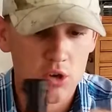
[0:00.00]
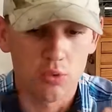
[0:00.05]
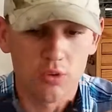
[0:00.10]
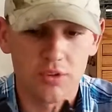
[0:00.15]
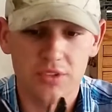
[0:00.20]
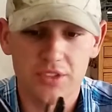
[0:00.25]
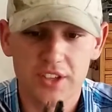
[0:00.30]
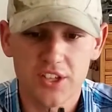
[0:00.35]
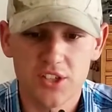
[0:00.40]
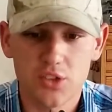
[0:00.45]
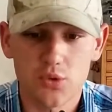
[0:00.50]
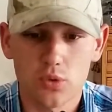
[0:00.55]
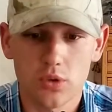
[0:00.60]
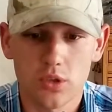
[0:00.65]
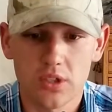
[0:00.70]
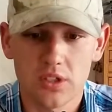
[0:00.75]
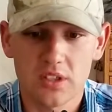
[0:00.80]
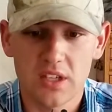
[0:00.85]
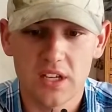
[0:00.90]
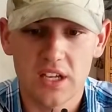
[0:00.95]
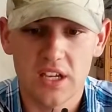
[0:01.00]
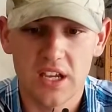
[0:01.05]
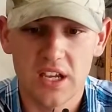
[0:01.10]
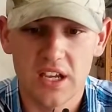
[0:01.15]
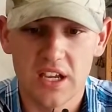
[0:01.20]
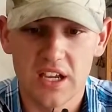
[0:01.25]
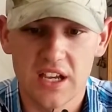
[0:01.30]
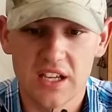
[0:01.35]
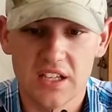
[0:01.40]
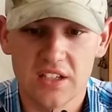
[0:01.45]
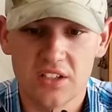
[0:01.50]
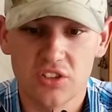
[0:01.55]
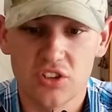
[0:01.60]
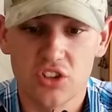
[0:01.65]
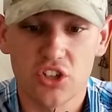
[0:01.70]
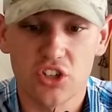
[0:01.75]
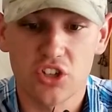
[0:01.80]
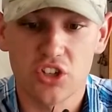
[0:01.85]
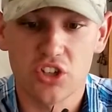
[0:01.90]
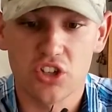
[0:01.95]
with this one, and
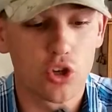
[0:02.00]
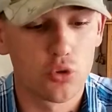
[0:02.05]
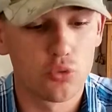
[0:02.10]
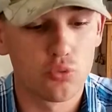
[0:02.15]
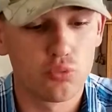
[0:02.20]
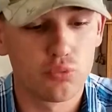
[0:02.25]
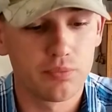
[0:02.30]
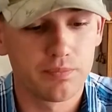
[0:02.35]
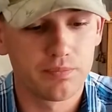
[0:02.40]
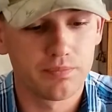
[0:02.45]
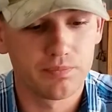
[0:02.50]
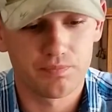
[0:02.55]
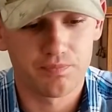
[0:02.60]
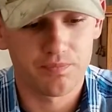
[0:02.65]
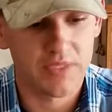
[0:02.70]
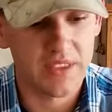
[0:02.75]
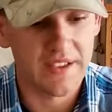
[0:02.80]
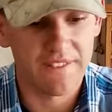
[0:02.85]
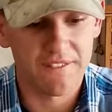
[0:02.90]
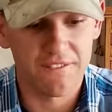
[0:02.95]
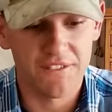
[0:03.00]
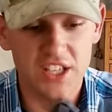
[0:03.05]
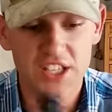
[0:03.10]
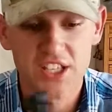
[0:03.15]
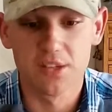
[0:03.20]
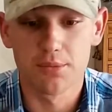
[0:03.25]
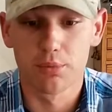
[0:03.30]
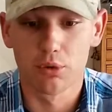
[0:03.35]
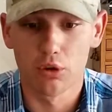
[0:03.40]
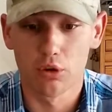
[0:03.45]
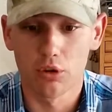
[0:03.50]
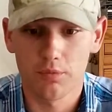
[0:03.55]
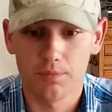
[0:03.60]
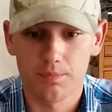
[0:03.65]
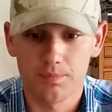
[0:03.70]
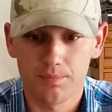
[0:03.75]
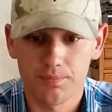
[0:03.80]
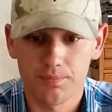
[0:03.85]
there's no visible